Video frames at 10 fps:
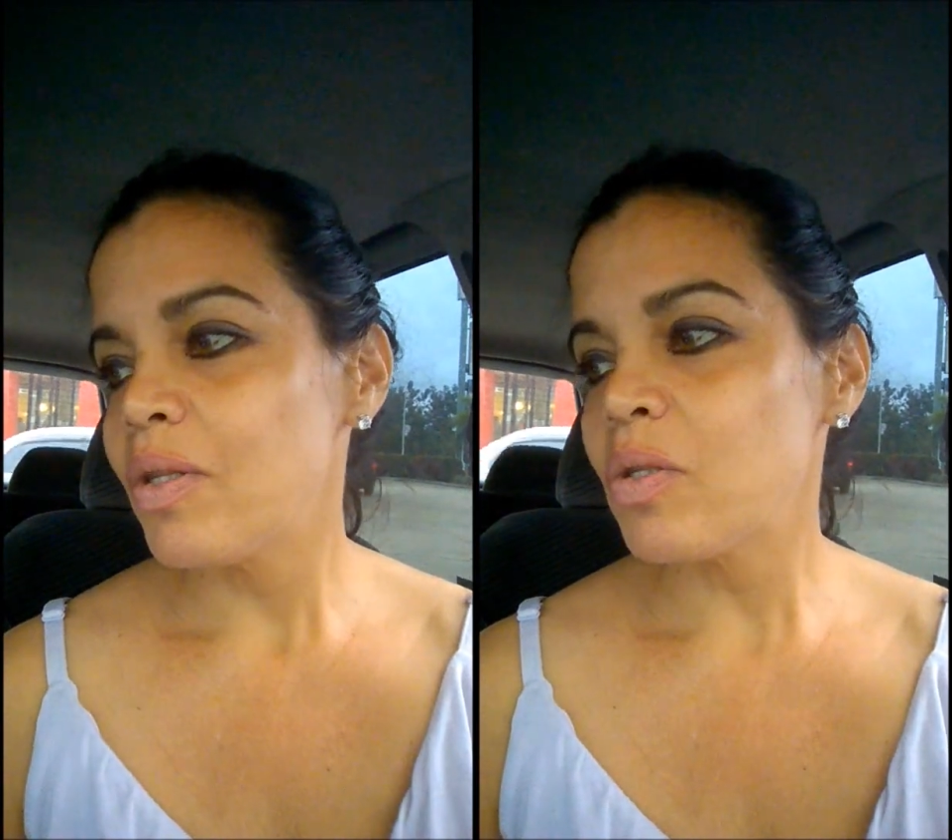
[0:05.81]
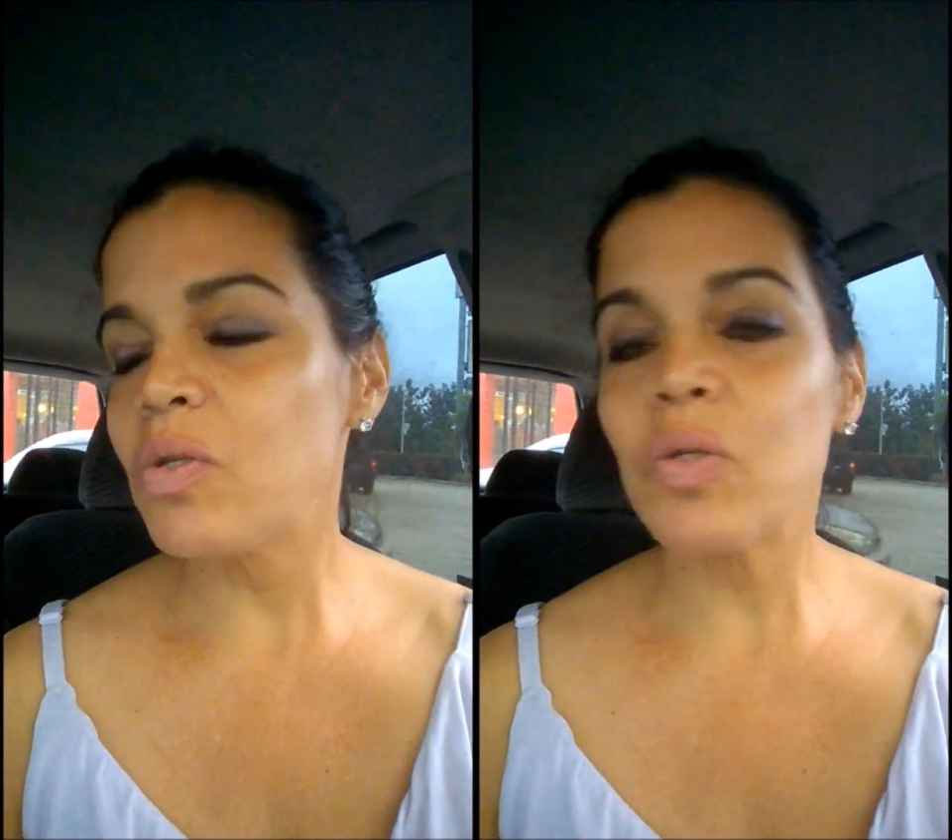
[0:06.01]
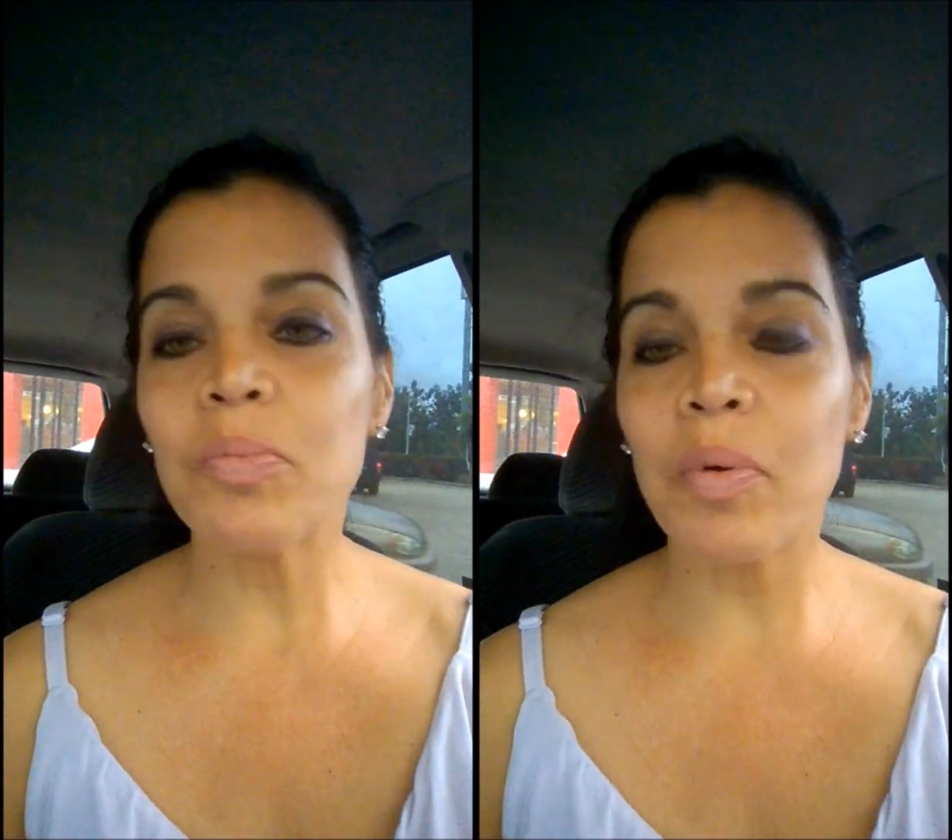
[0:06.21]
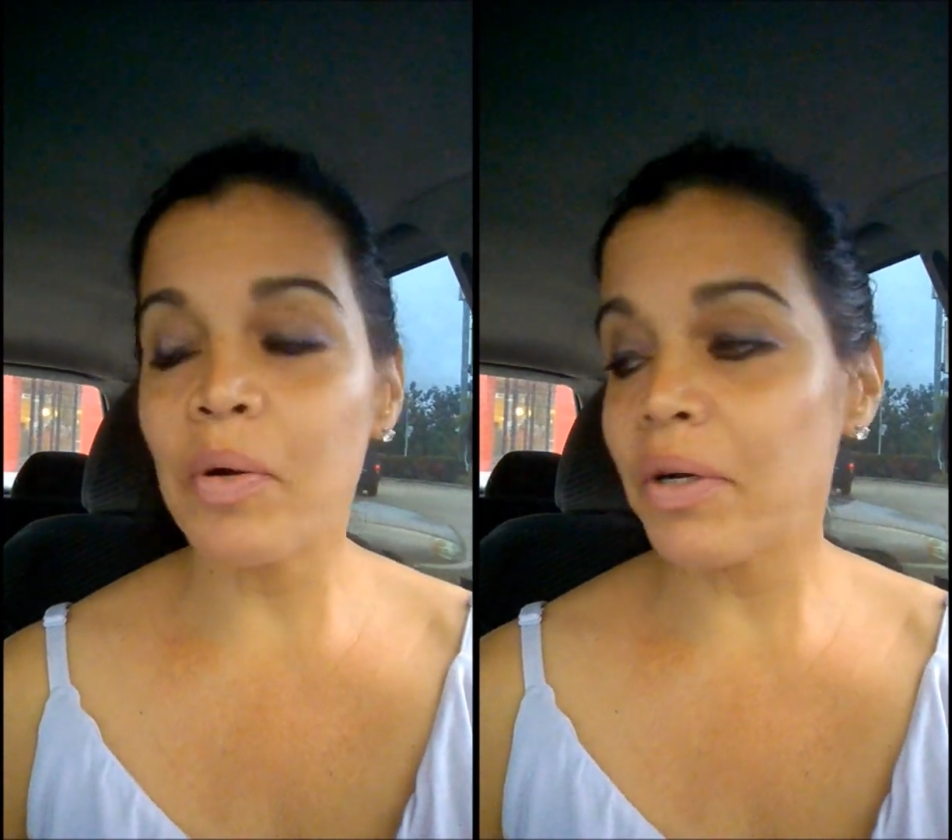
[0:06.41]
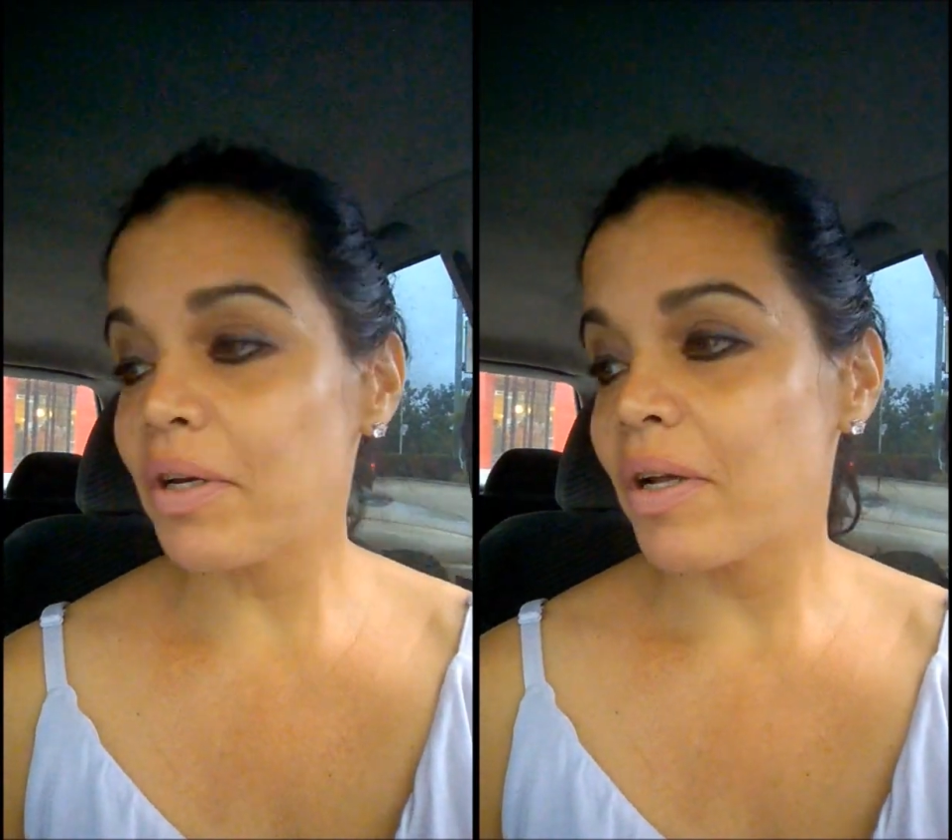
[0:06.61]
to
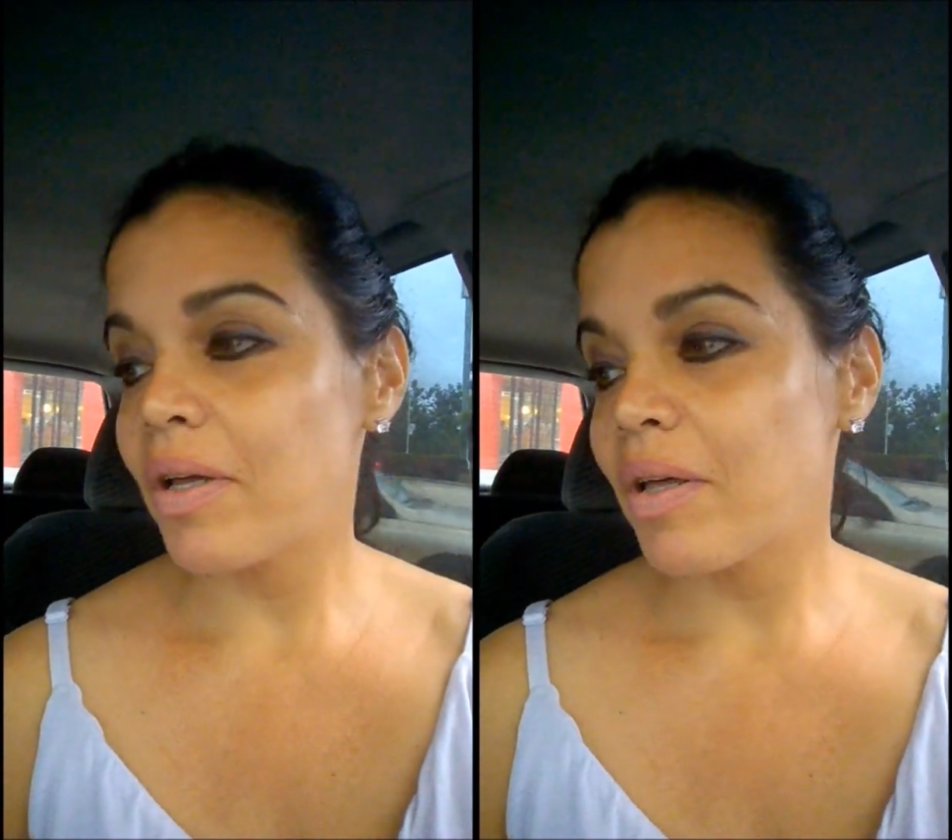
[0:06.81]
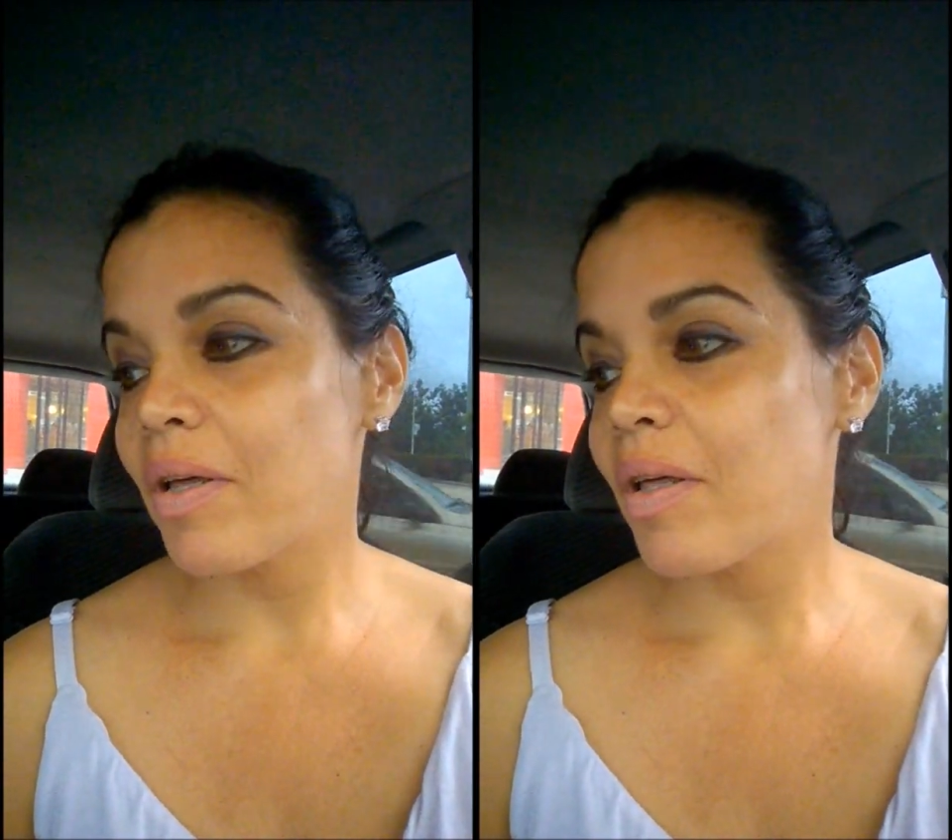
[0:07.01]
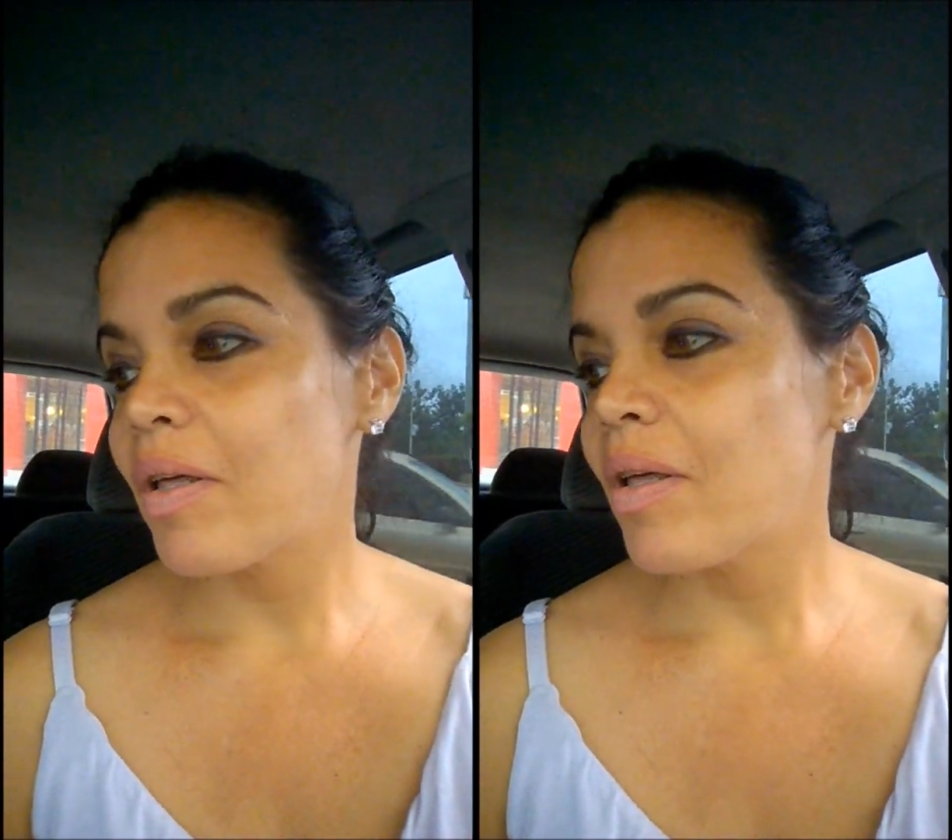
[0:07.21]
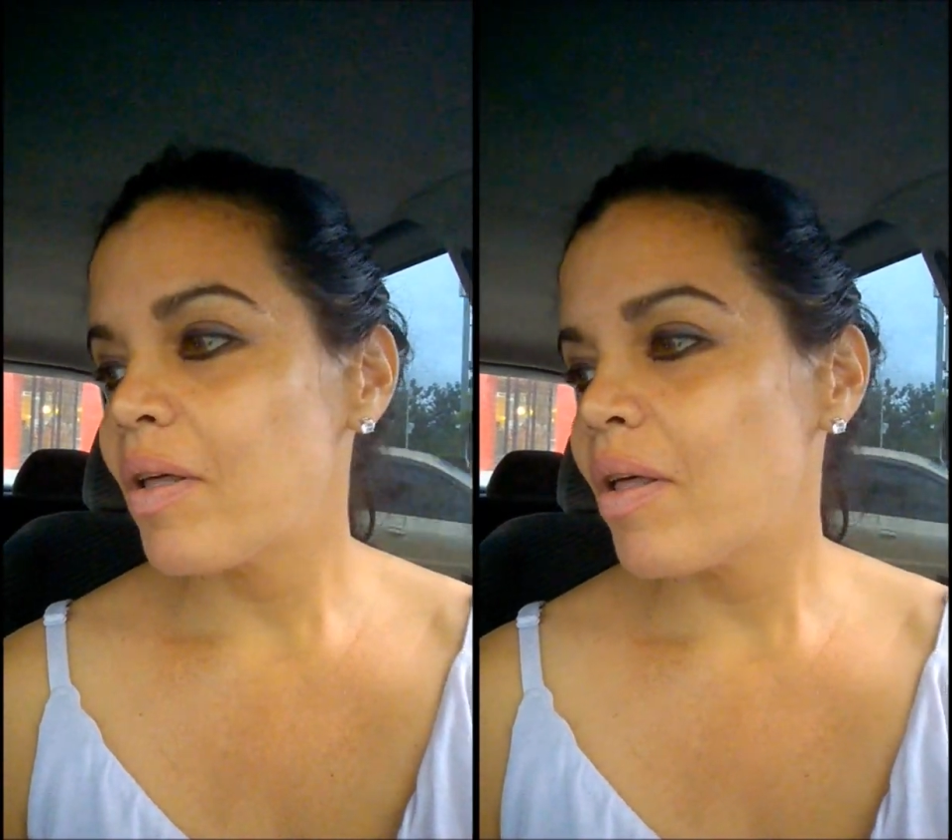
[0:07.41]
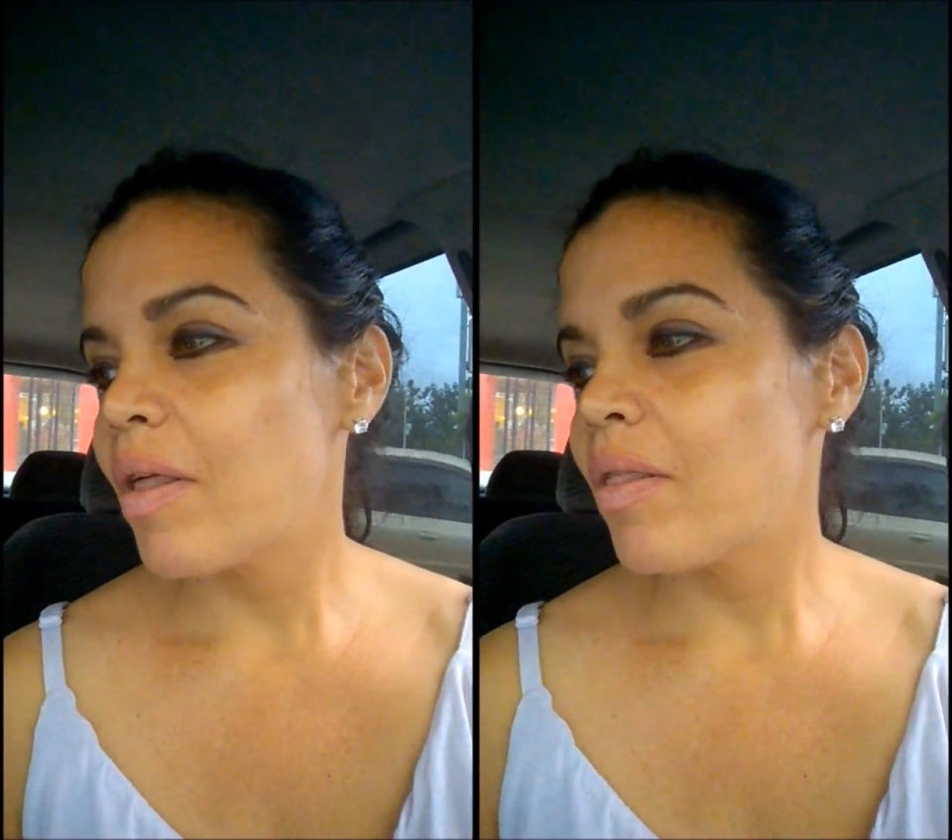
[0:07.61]
support
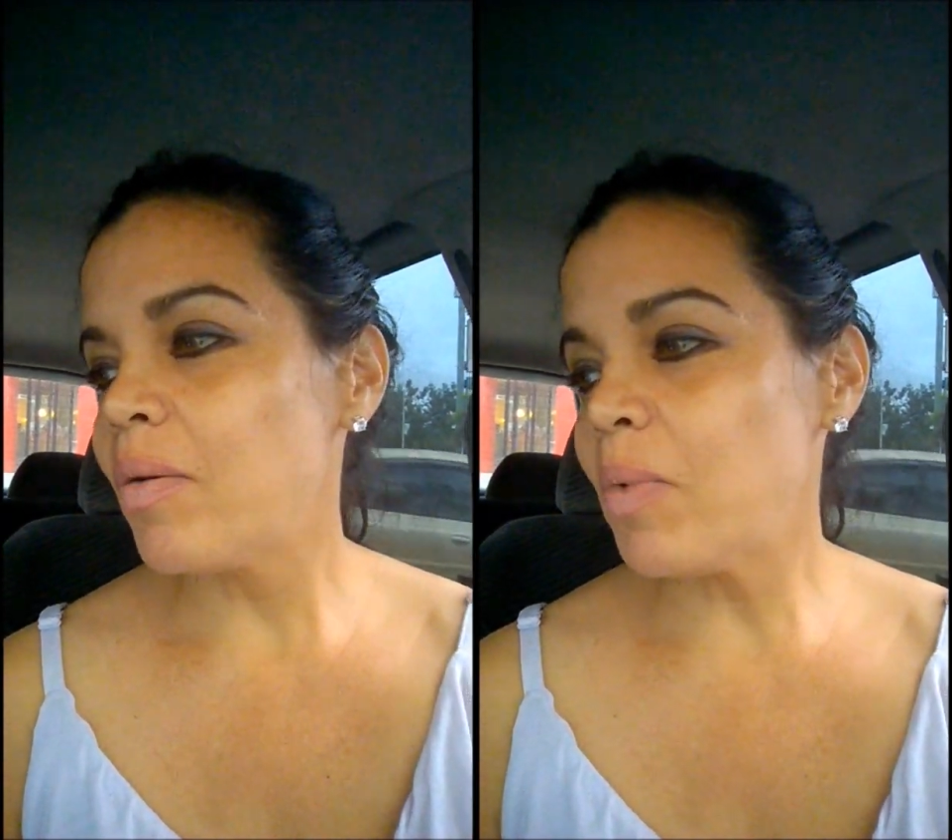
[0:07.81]
the